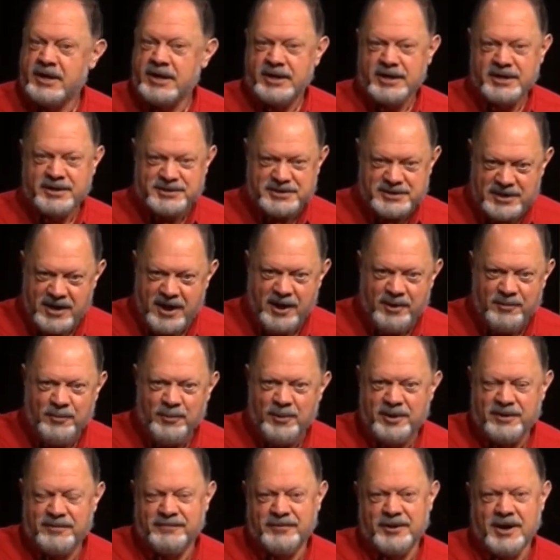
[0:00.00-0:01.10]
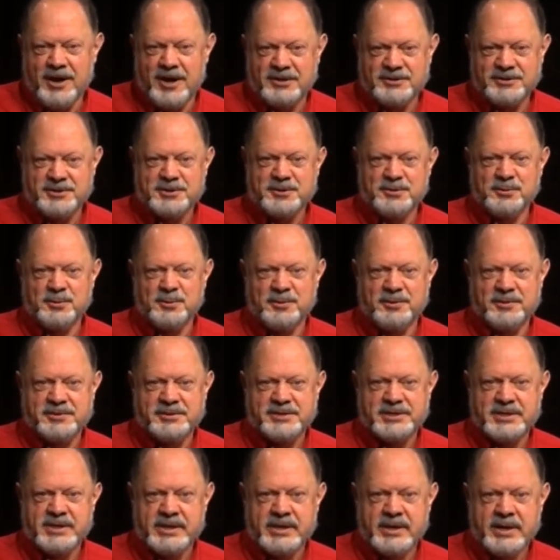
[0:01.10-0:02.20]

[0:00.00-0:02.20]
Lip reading: is not one of God's tools.